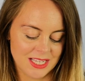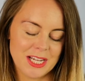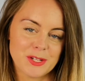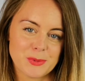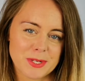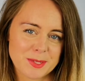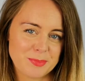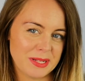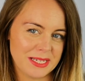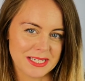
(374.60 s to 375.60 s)
how to
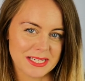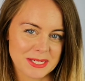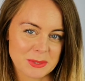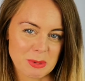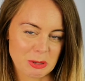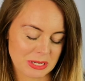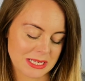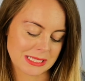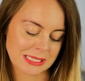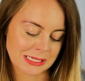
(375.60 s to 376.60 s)
explain it, to be
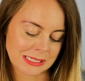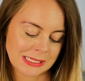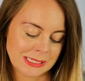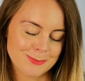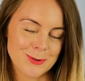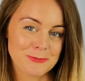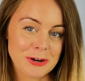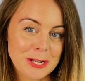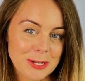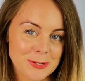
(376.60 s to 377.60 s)
honest. I'm not
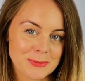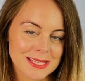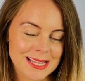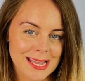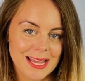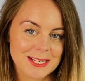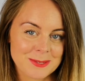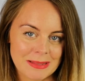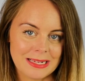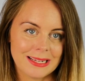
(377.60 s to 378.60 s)
very good with like
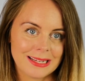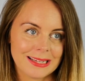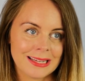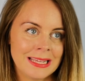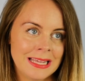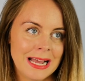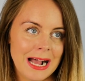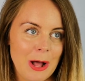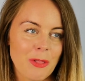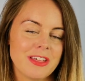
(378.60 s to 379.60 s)
explaining
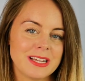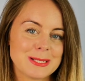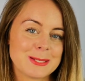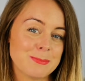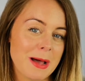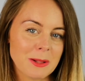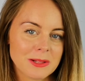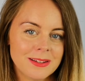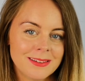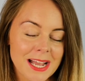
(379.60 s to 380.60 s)
how things
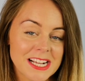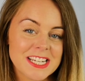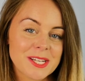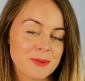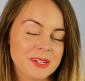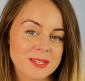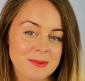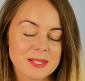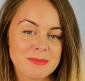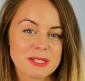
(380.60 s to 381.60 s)
smell. I can tell you when
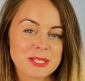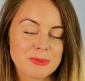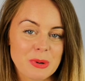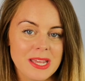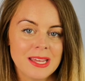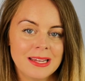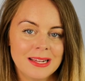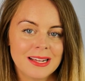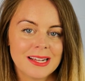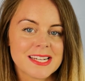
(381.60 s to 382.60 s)
something smells sweet.
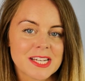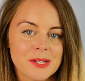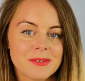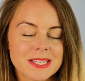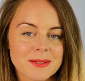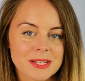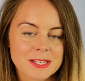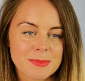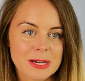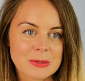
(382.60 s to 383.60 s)
I can tell you when something
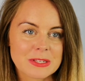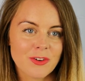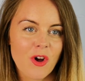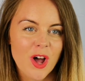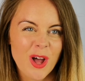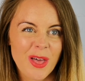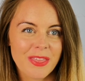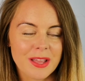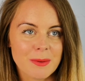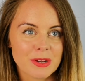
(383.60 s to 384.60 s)
smells not
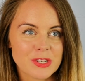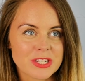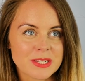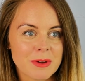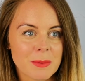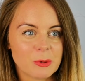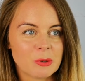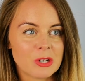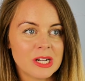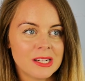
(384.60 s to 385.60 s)
earthy, but just a bit
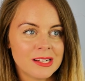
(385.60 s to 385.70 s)
more